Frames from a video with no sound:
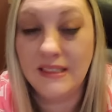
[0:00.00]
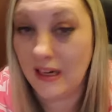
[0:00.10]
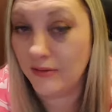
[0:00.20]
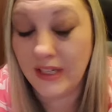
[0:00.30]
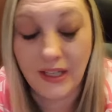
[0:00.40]

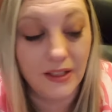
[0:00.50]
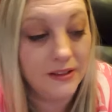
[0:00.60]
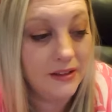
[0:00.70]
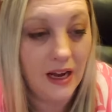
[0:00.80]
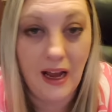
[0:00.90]
down there.
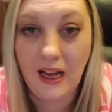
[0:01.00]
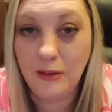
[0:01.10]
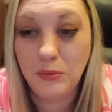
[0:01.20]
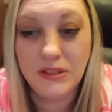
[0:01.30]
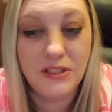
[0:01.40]
I
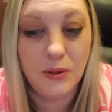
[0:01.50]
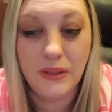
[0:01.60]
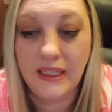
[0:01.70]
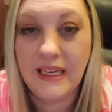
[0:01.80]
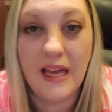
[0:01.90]
would do
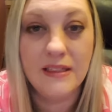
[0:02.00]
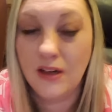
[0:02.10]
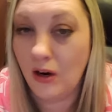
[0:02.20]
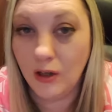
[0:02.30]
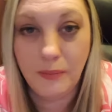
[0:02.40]
it again in a
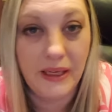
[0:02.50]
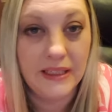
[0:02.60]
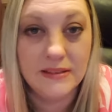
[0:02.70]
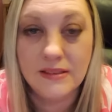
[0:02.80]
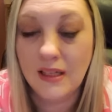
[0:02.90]

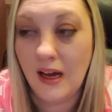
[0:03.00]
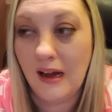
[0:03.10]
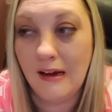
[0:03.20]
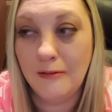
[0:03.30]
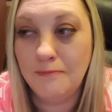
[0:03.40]
heartbeat.
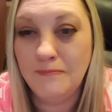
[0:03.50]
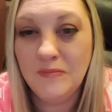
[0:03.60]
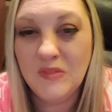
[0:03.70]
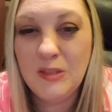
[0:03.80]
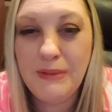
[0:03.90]

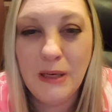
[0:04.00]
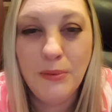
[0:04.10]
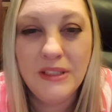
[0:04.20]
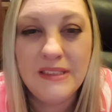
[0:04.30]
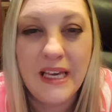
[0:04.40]
To be
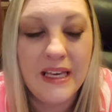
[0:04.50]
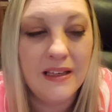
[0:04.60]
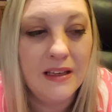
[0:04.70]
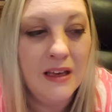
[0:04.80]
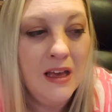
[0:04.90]
able to take
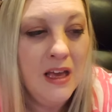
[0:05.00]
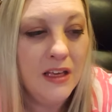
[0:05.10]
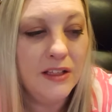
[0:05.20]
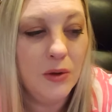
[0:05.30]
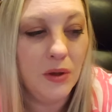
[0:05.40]

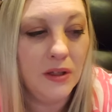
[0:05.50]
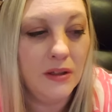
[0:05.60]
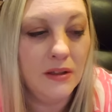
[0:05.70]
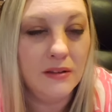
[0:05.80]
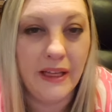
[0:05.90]

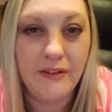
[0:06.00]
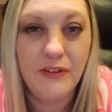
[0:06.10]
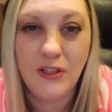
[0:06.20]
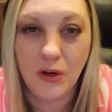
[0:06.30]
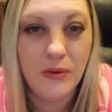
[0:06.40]
your life
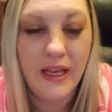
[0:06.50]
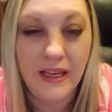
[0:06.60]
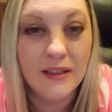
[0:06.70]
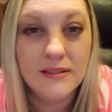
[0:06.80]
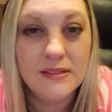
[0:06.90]
in your own
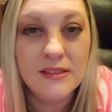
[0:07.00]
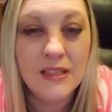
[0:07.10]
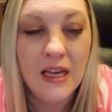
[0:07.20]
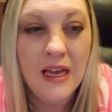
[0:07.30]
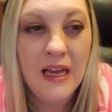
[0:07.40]
hands
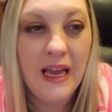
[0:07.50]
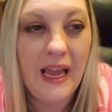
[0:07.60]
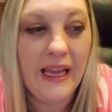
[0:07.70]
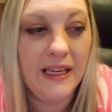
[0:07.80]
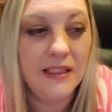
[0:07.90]

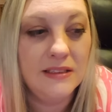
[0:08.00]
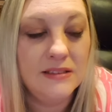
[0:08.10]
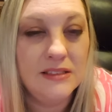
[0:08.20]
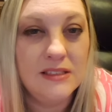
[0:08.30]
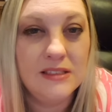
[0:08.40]

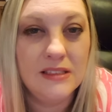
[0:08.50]
and